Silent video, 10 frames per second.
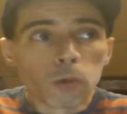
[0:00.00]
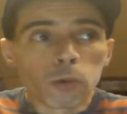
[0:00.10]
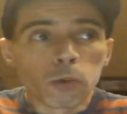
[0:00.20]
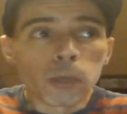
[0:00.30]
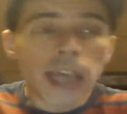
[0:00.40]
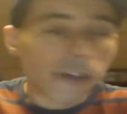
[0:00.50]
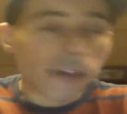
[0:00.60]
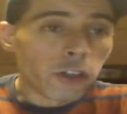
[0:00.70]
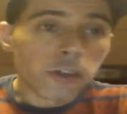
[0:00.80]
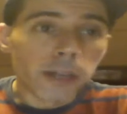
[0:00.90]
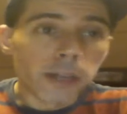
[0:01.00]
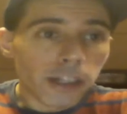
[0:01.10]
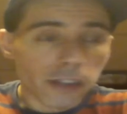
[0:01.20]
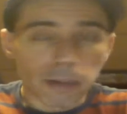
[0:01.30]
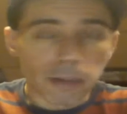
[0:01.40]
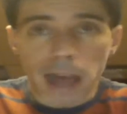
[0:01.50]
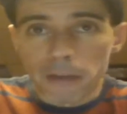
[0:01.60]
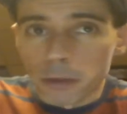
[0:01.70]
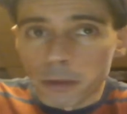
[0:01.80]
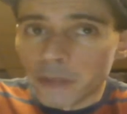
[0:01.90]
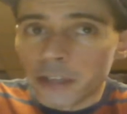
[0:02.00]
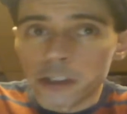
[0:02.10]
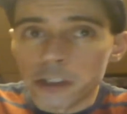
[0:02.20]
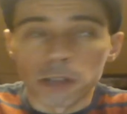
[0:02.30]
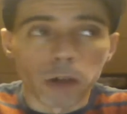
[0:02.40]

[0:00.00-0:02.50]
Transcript: we have 2 communities on the platform that are featured.